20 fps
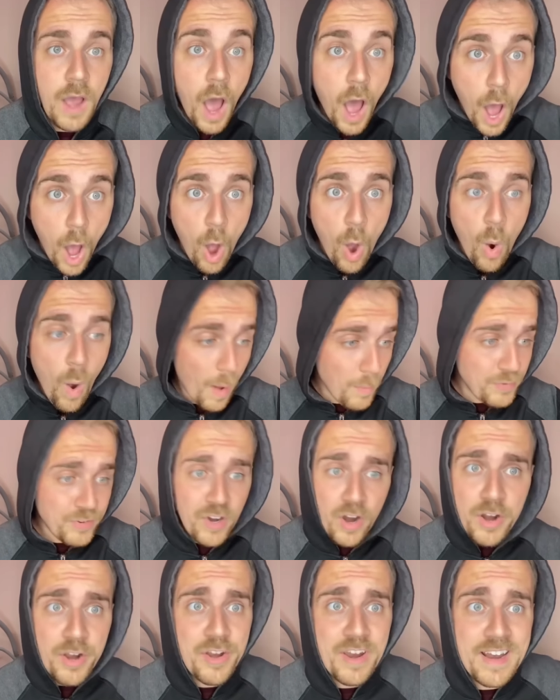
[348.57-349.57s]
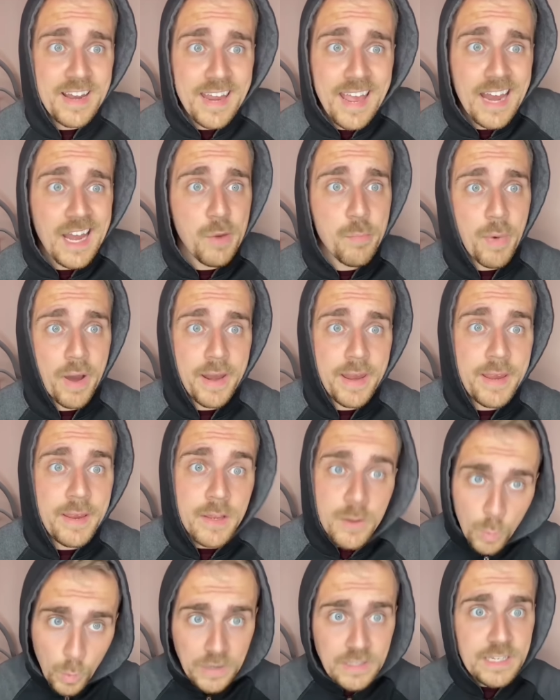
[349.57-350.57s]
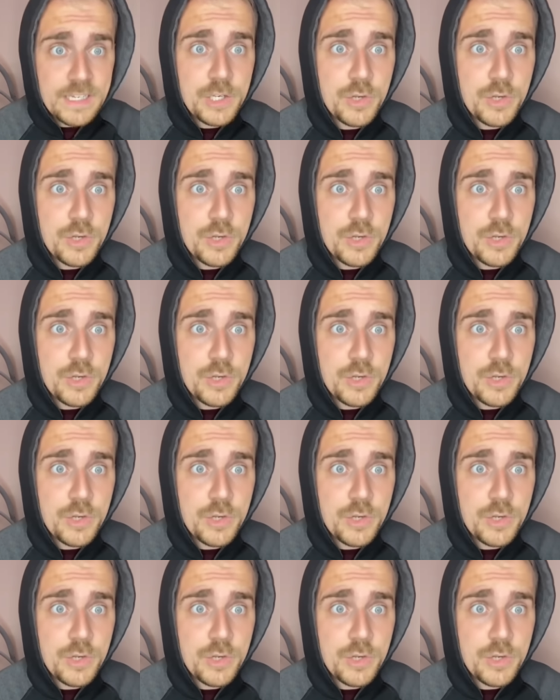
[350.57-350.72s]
Oh, I'm sorry you didn't get any money. What did you